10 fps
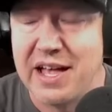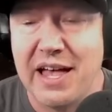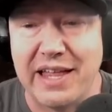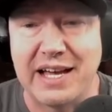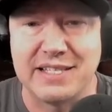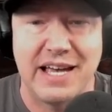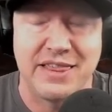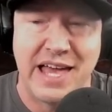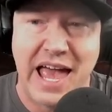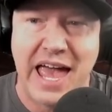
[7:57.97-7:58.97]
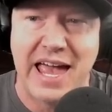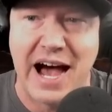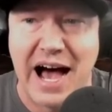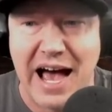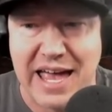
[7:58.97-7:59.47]
like I said, the
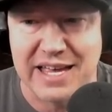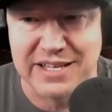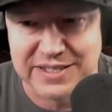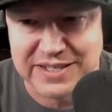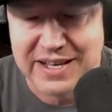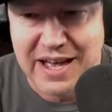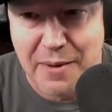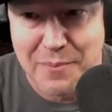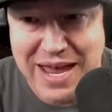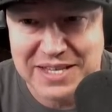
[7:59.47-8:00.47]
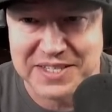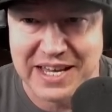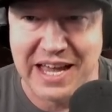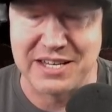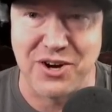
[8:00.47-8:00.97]
AI is
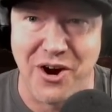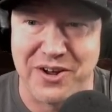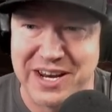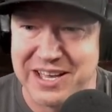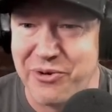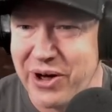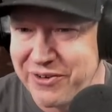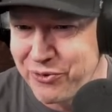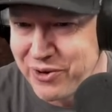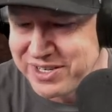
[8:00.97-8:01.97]
amazing at targeting whatever one